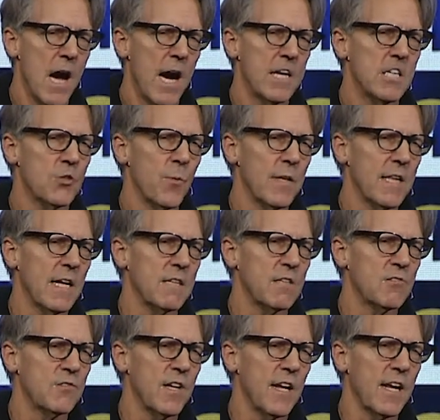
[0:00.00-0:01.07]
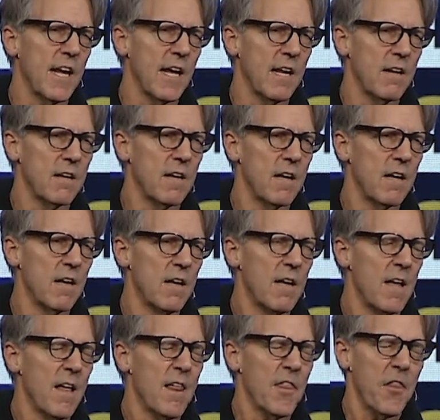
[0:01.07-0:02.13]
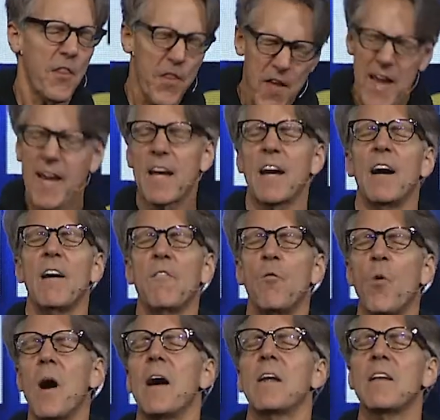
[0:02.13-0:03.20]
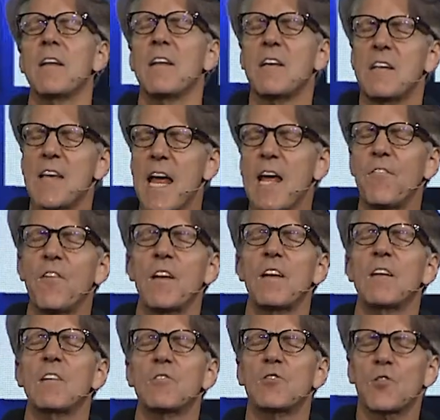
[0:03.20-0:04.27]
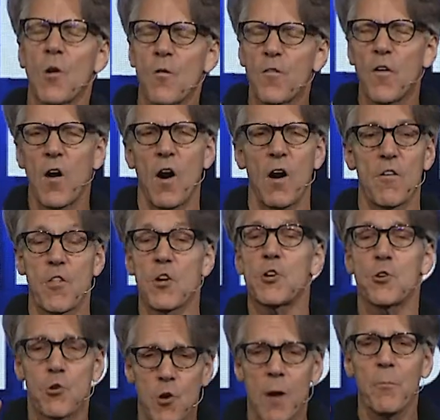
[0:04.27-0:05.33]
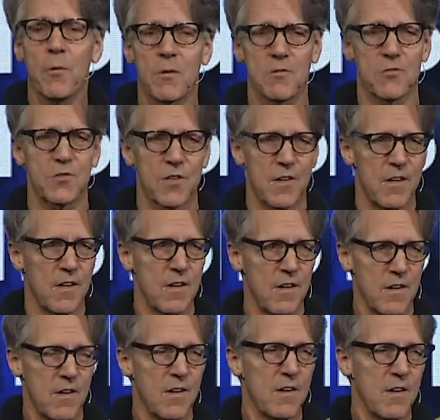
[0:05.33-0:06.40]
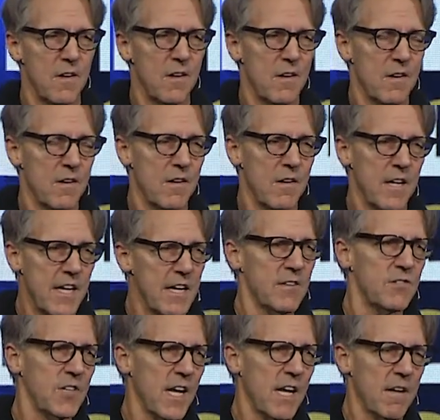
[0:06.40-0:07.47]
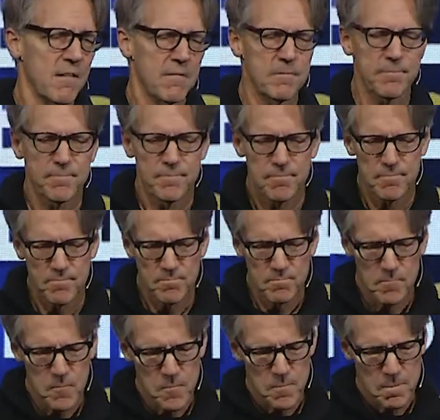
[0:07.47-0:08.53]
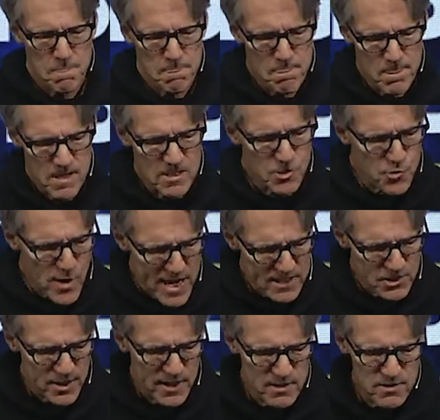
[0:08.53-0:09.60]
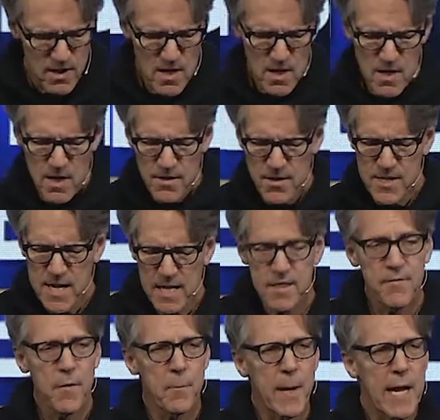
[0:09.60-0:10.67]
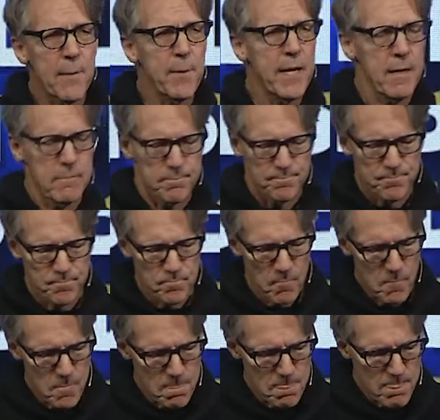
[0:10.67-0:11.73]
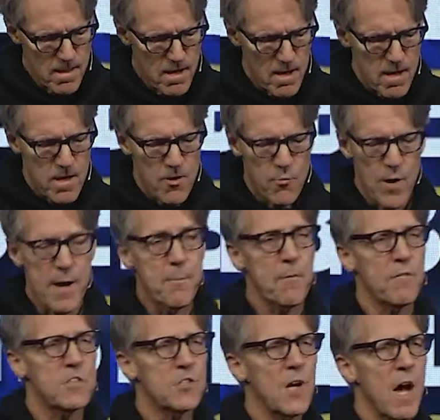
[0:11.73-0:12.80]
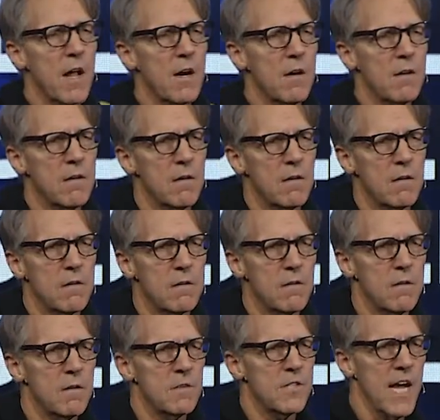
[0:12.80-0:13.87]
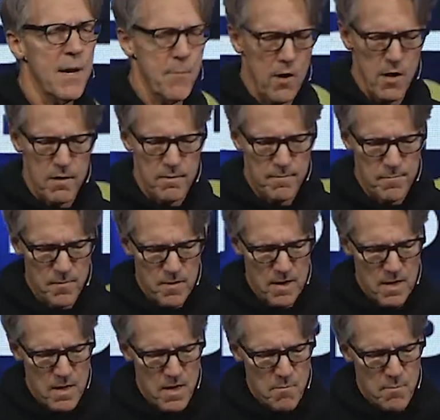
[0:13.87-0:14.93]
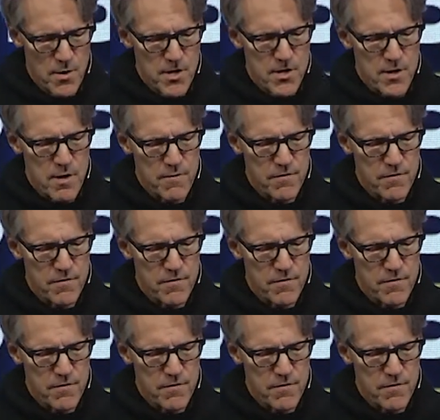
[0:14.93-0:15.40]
I just want that to sink in. Think of what David so far, the troubles he has seen. His tragedies, the death of a baby, rape of his daughter Tamar, murder